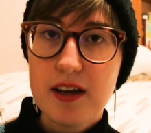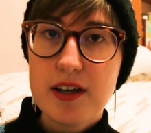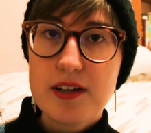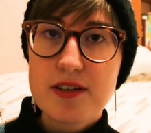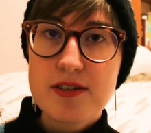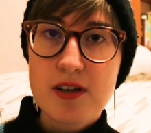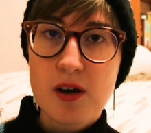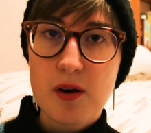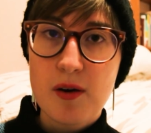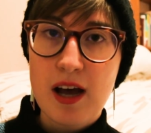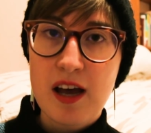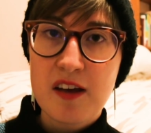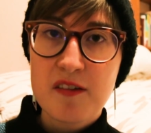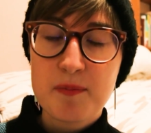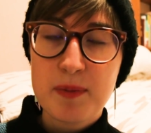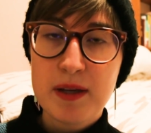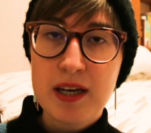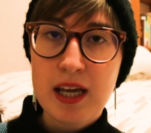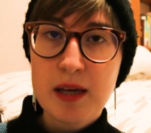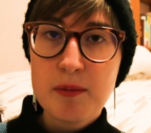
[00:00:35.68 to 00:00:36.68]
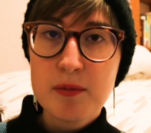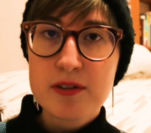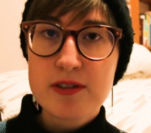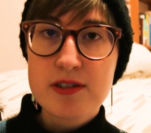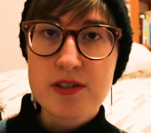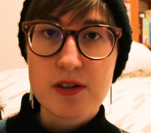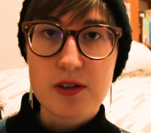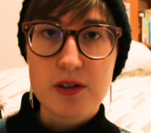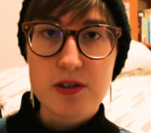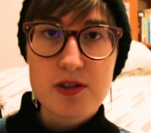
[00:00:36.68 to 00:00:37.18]
So I've been able
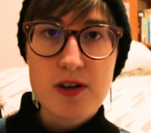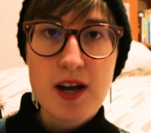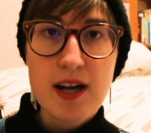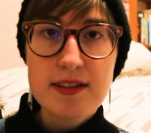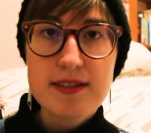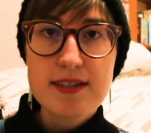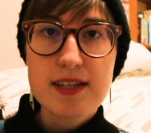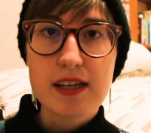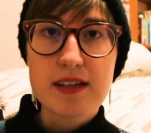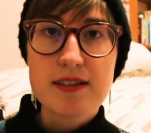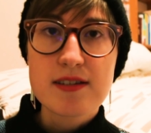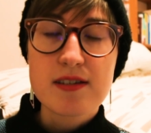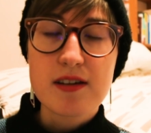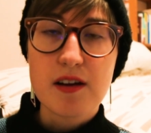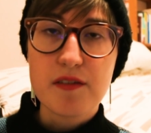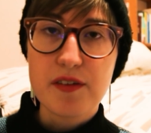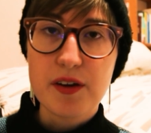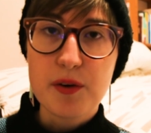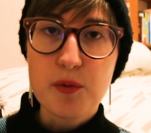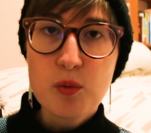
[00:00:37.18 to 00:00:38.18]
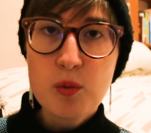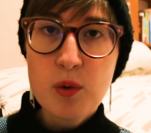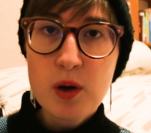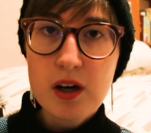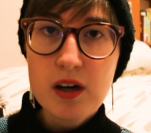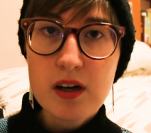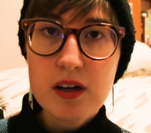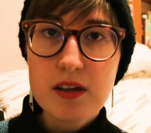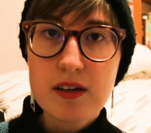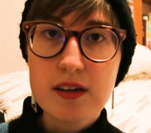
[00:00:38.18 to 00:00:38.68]
to translate stuff at
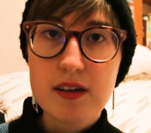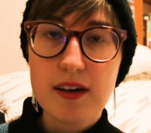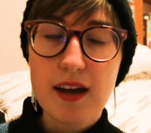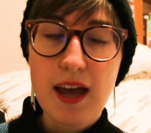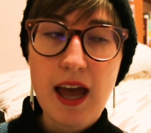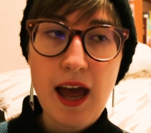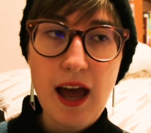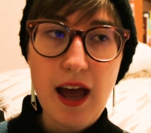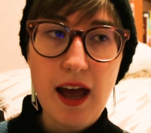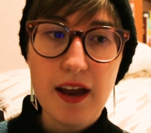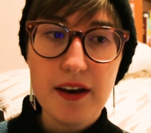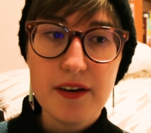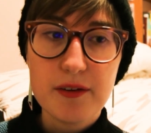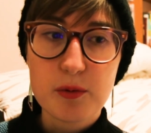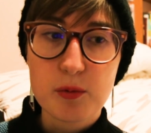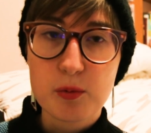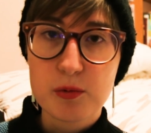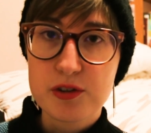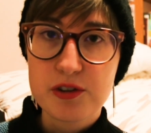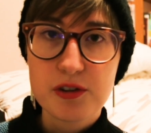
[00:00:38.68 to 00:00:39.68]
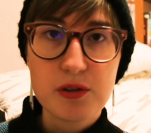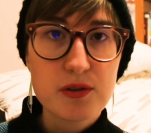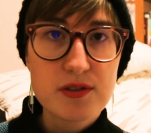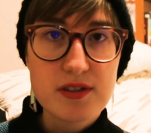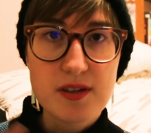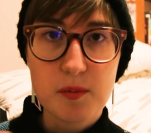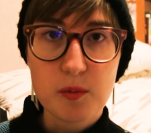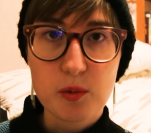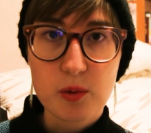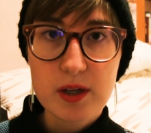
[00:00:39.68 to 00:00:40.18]
work and do
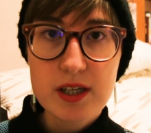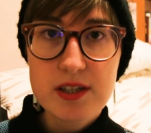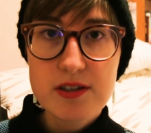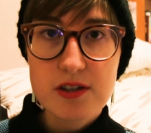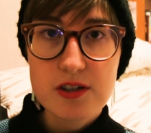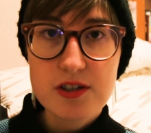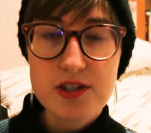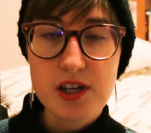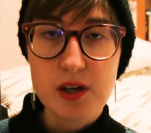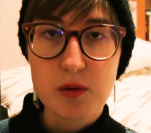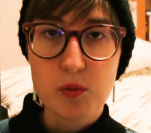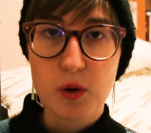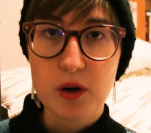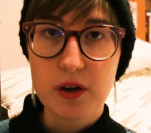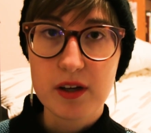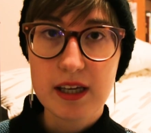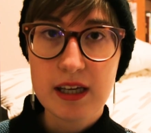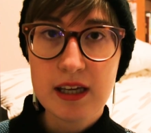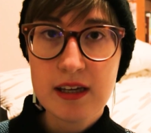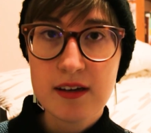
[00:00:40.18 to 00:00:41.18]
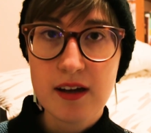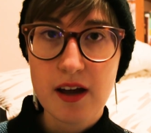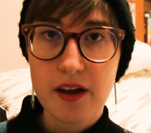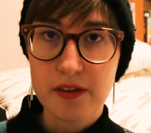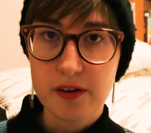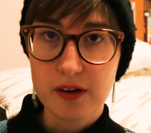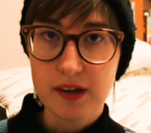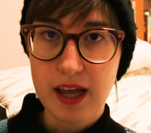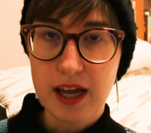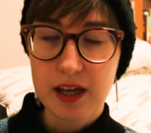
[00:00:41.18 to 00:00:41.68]
some research at work in
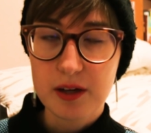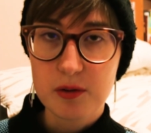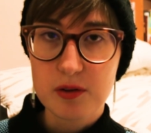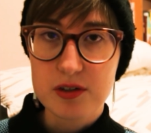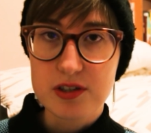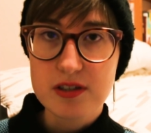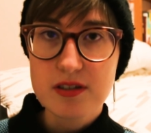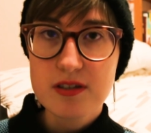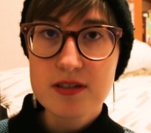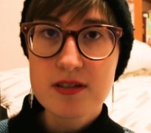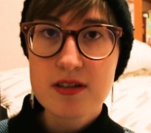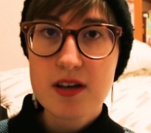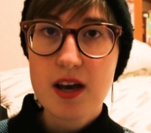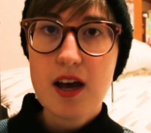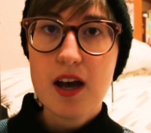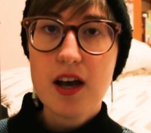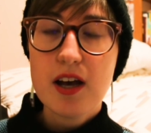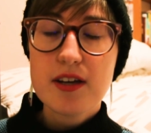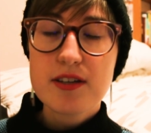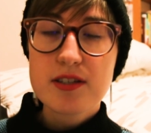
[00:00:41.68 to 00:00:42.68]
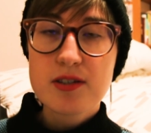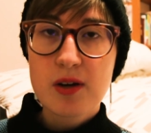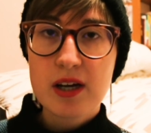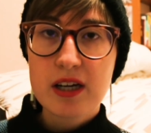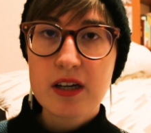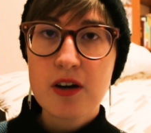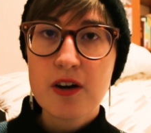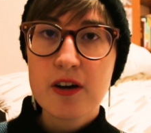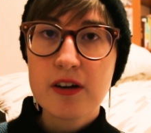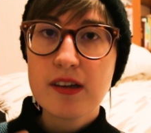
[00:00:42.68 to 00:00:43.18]
other languages. So I
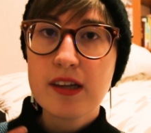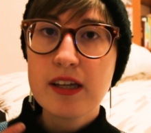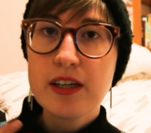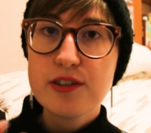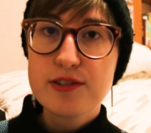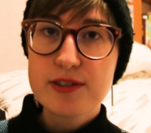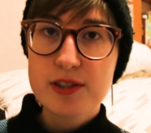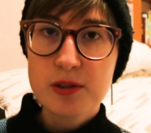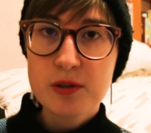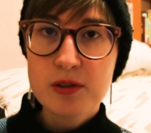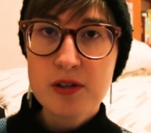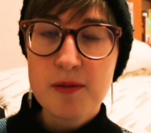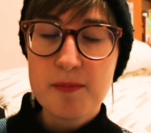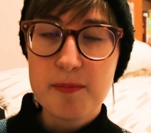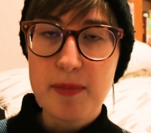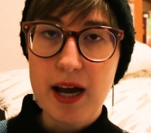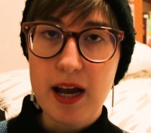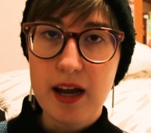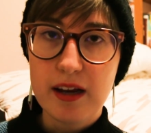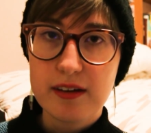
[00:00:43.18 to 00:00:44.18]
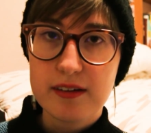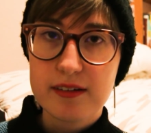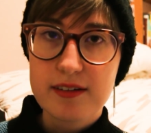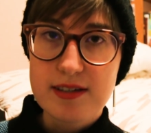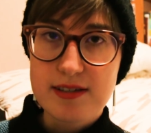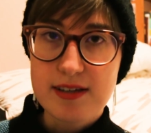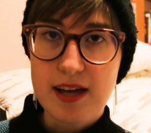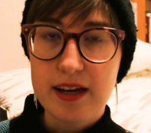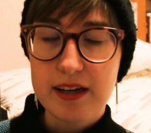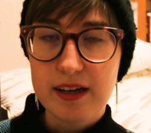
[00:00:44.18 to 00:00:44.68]
currently do combine
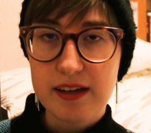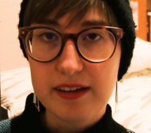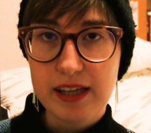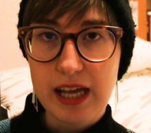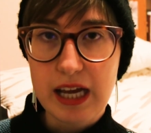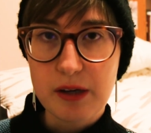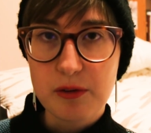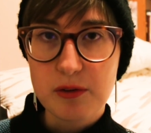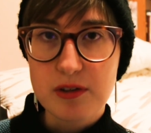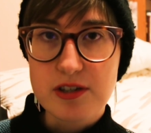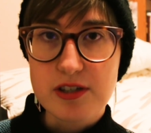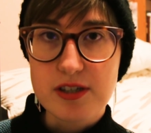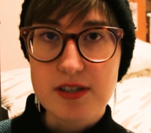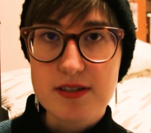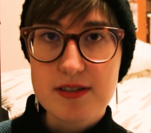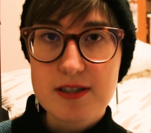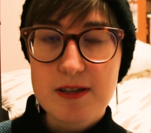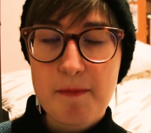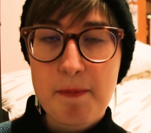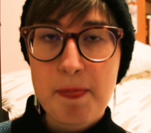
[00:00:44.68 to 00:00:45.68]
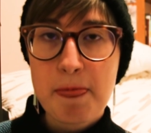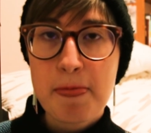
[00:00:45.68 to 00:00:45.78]
design and languages.